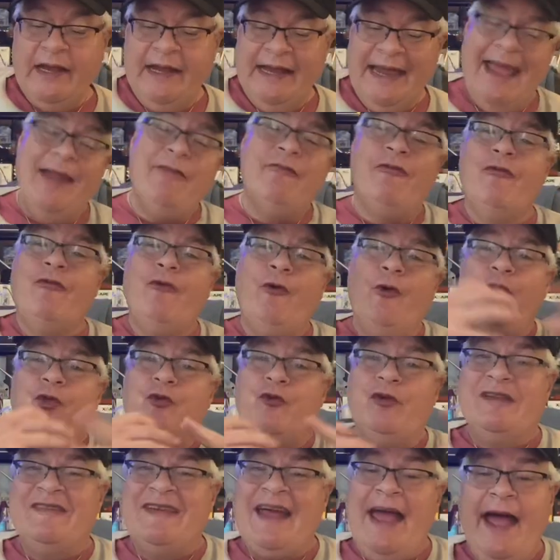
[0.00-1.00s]
get
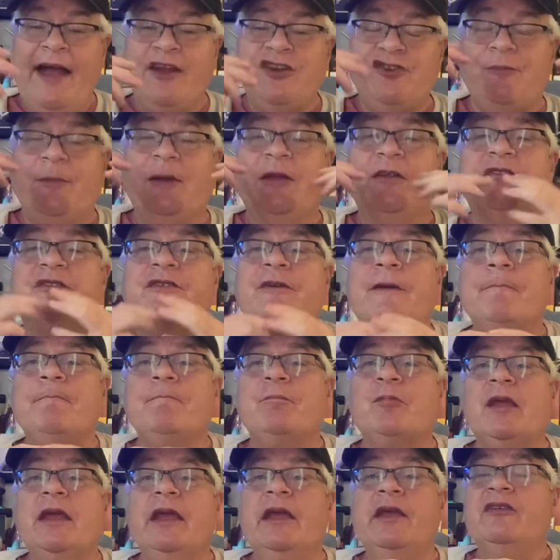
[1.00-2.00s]
further attachments
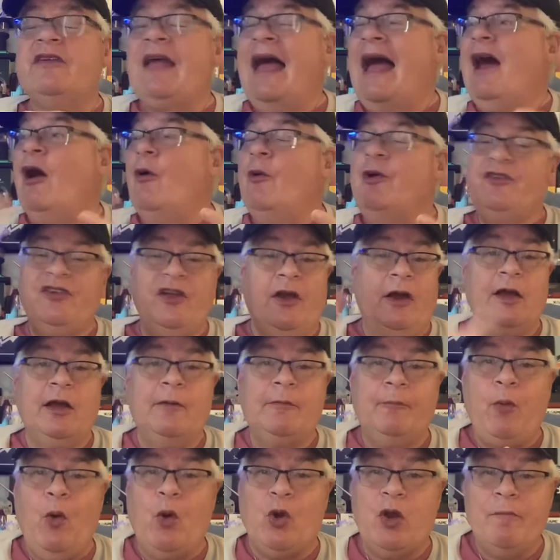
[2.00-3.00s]
is how is it on
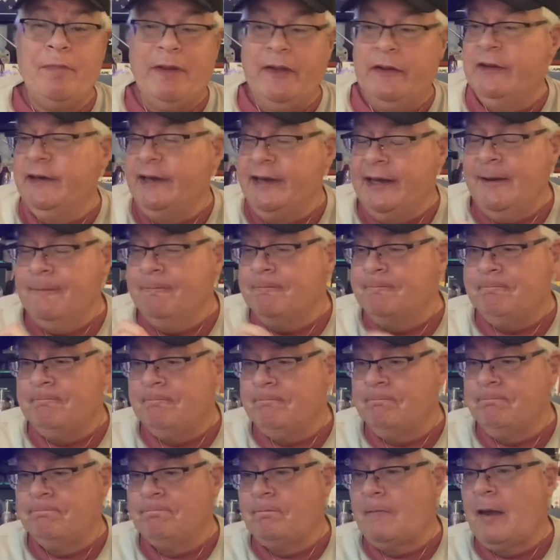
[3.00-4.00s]
portability?
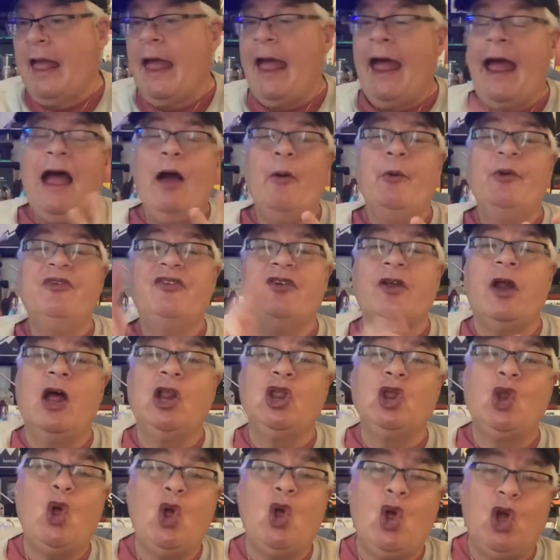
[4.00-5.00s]
How is it
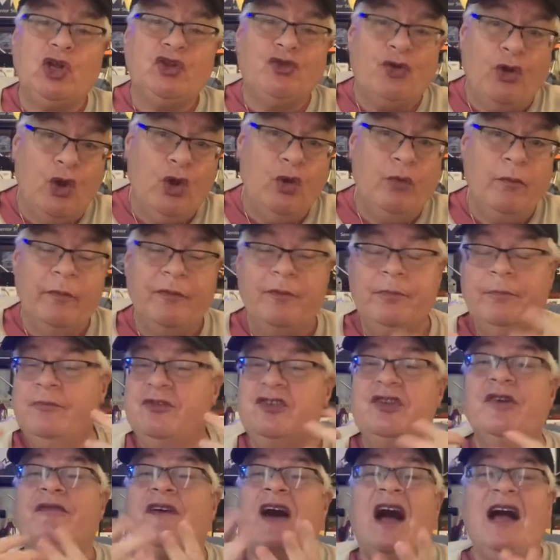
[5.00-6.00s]
on long-term
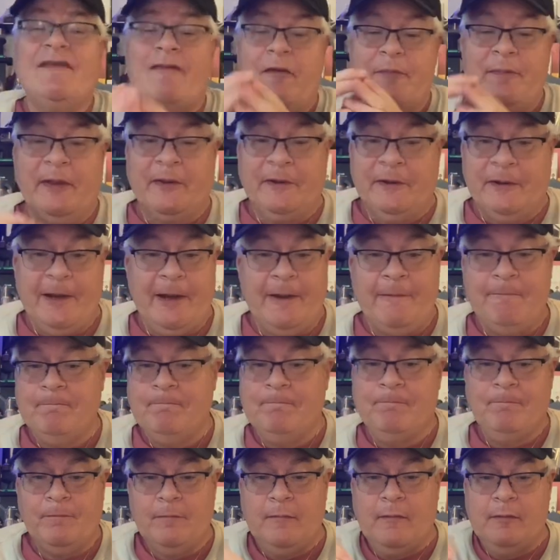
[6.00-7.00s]
survivability?
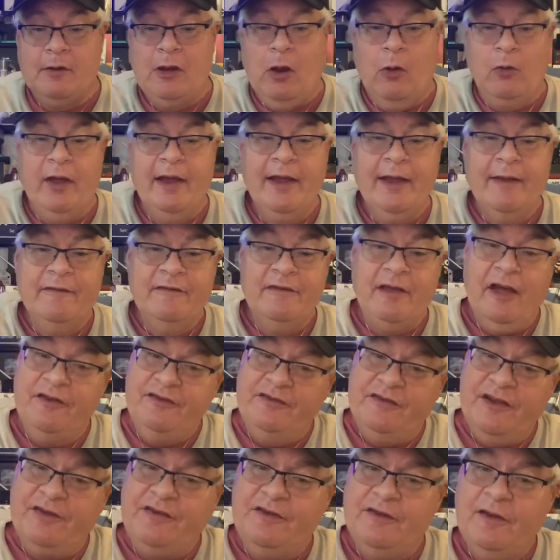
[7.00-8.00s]
You know, does
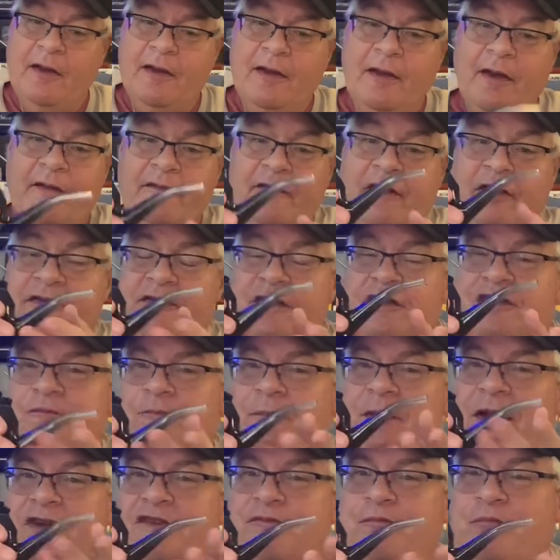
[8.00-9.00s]
this does this
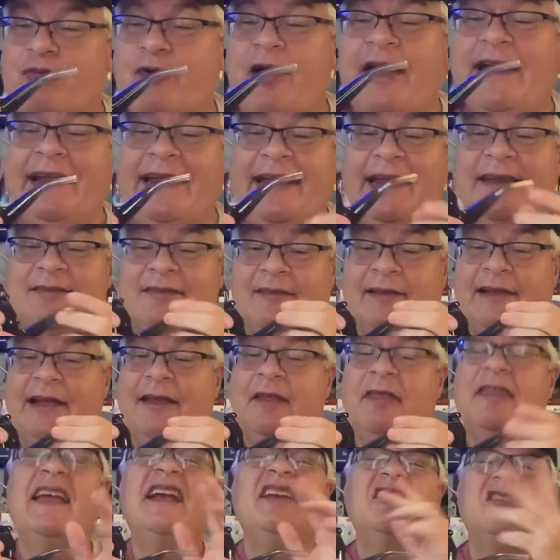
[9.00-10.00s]
piece break easily?
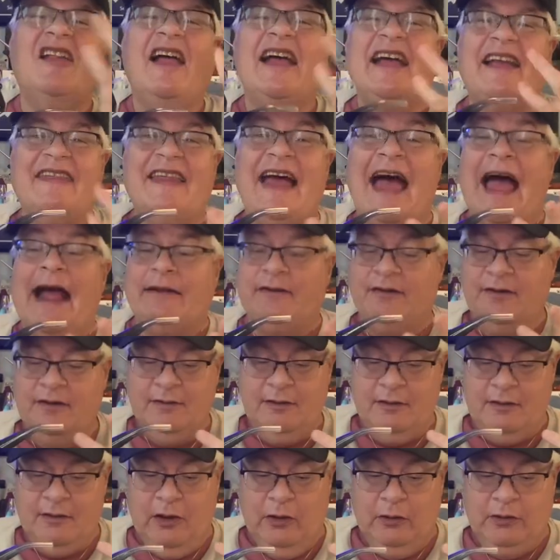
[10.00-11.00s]
Things like that,
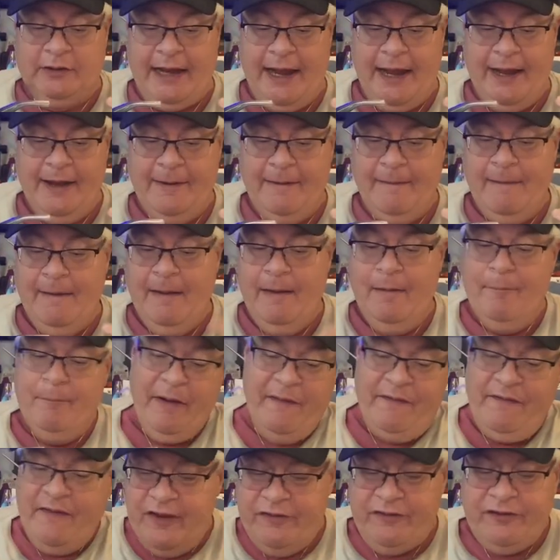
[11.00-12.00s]
okay?
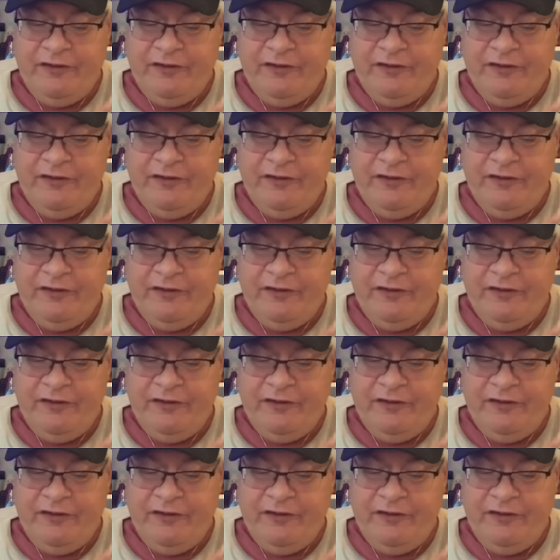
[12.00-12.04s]
But this